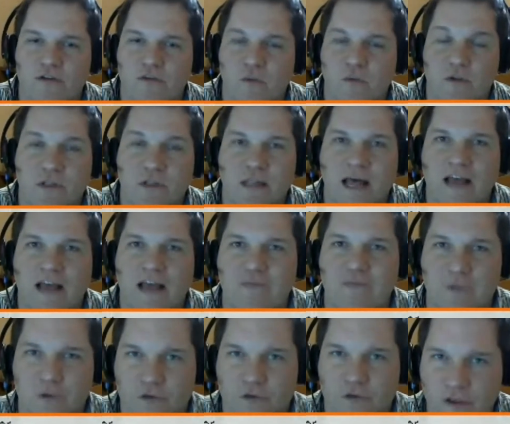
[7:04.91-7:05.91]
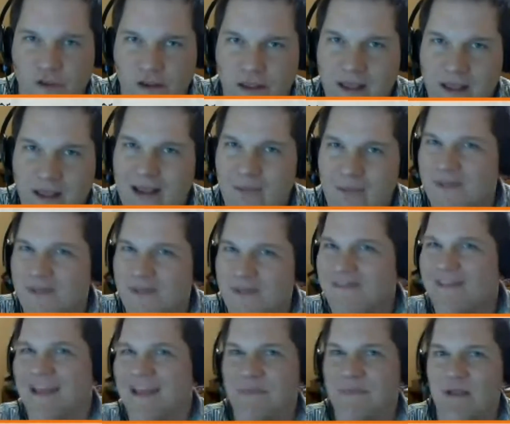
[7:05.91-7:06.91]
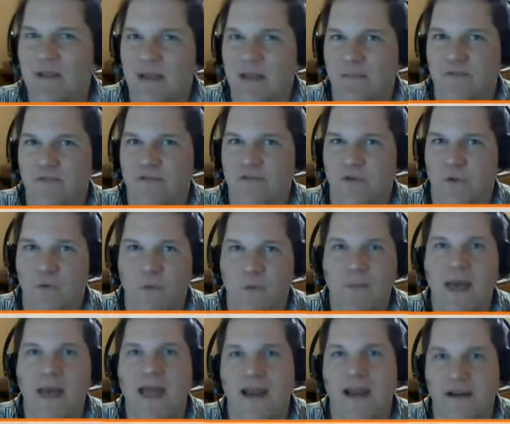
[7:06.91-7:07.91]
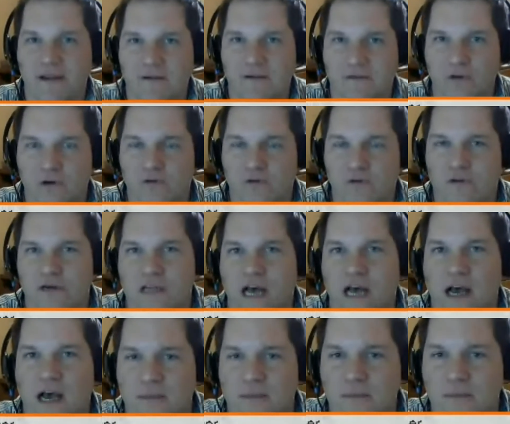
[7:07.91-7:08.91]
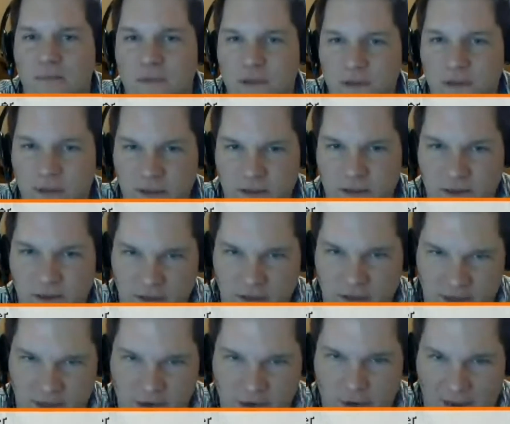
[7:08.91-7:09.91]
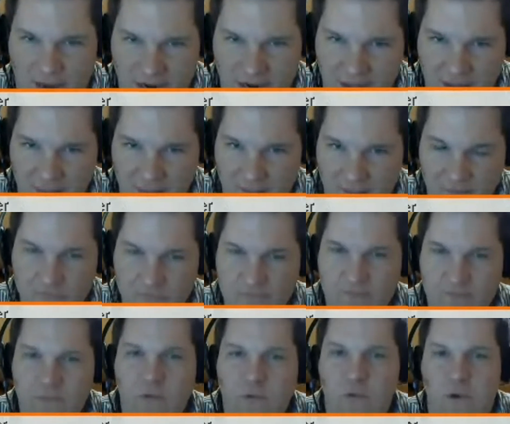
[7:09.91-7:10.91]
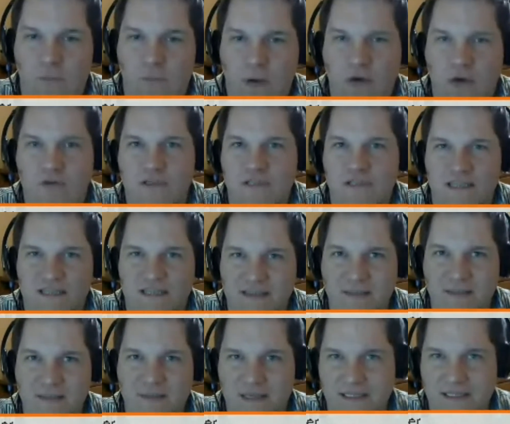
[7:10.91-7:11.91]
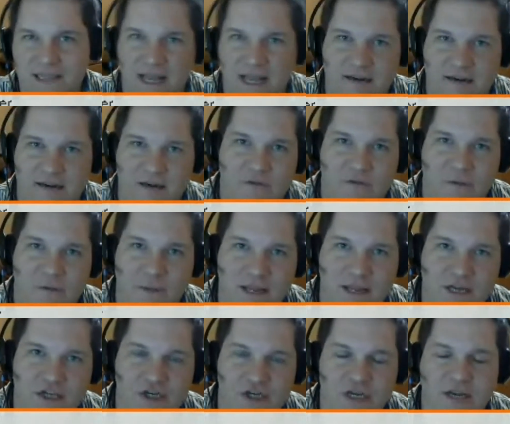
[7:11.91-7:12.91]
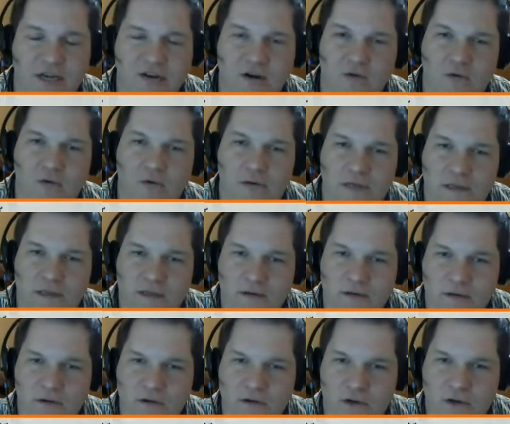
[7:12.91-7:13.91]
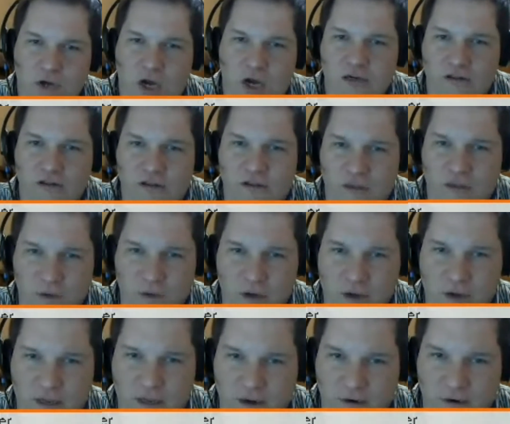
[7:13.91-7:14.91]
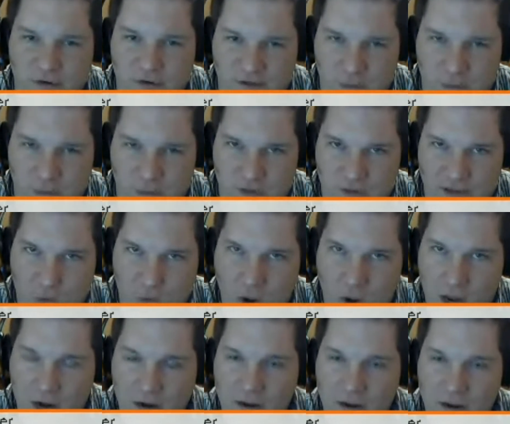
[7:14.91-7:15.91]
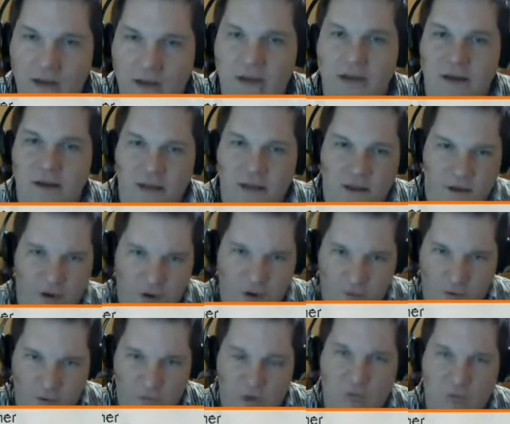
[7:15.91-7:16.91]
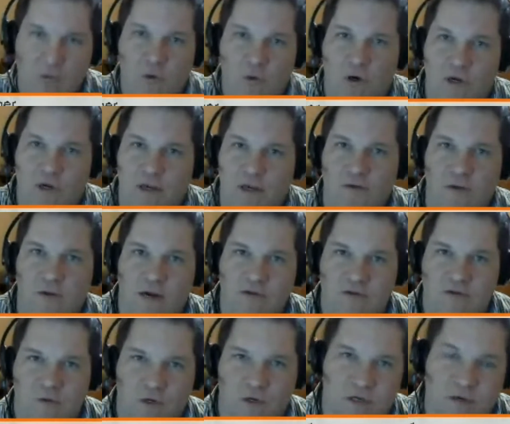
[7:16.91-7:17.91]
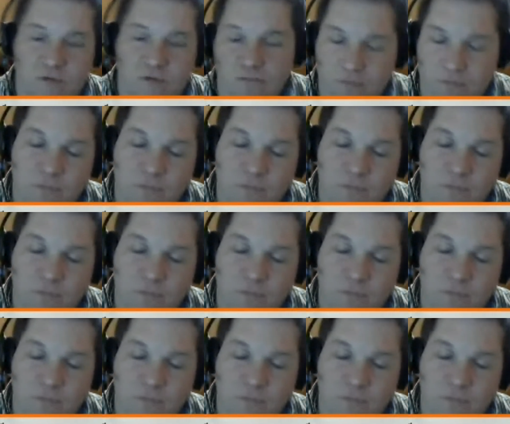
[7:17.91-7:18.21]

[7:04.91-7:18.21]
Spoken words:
with live music. But it becomes repetitive over time. A lot of them will post the same exact information and don't really talk to the community and understand what they want. When I was working